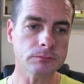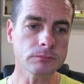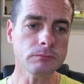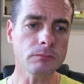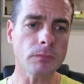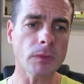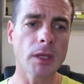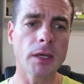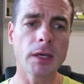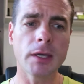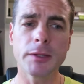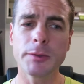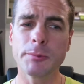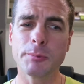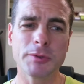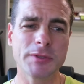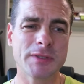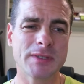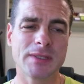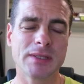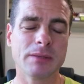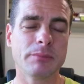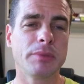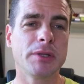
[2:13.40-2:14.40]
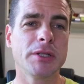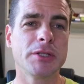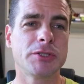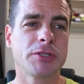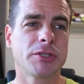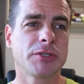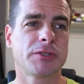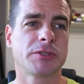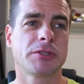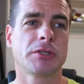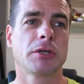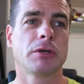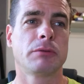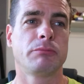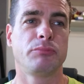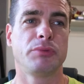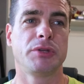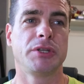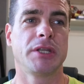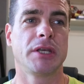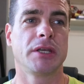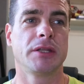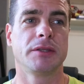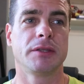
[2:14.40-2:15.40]
It would simply just
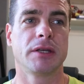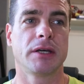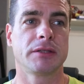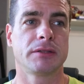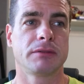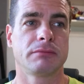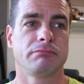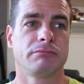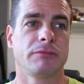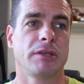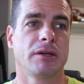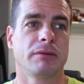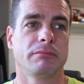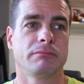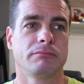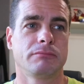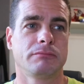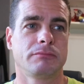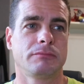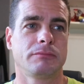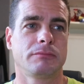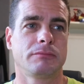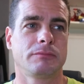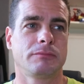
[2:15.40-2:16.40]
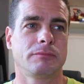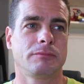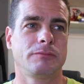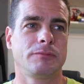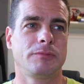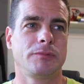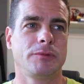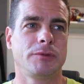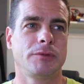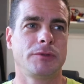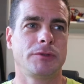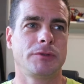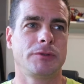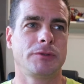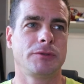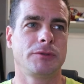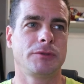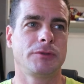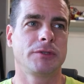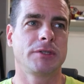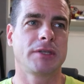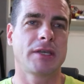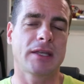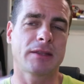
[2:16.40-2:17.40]
pretend that, yeah,
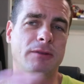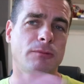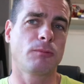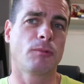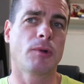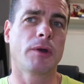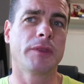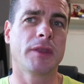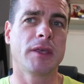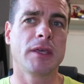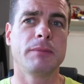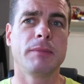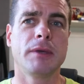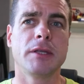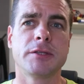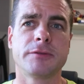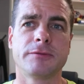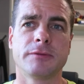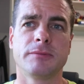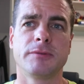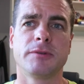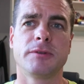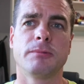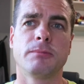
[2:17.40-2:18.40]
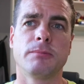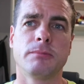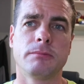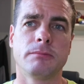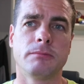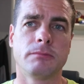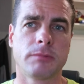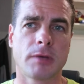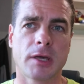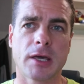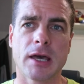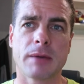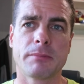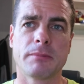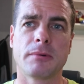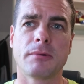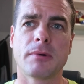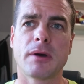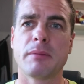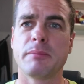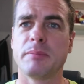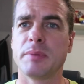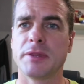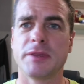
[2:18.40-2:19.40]
you get one image from the
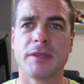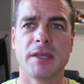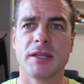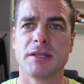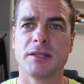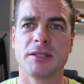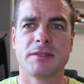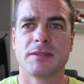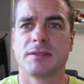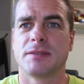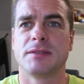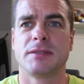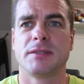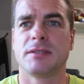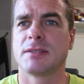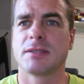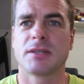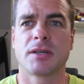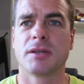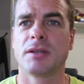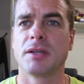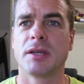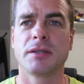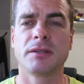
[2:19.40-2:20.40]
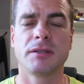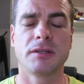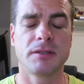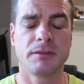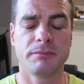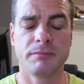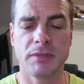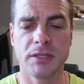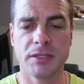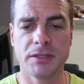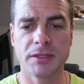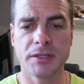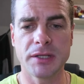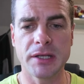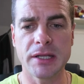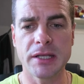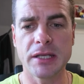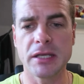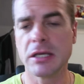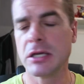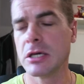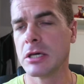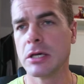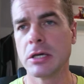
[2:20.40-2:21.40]
camera, but then it's disconnected
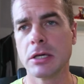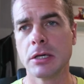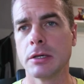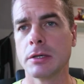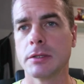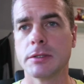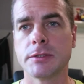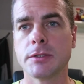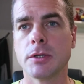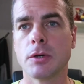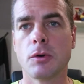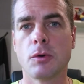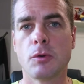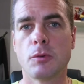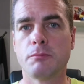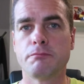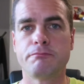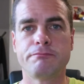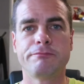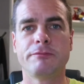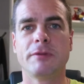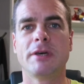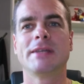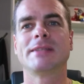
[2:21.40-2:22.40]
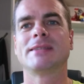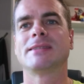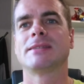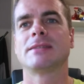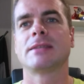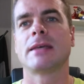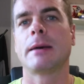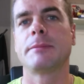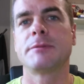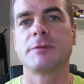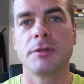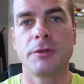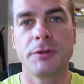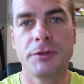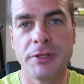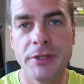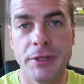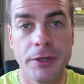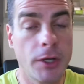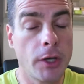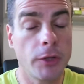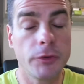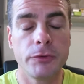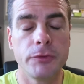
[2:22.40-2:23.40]
immediately, so it's absolutely
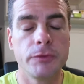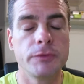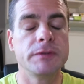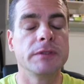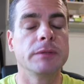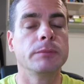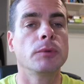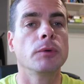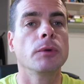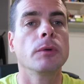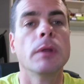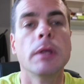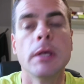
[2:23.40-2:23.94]
not usable.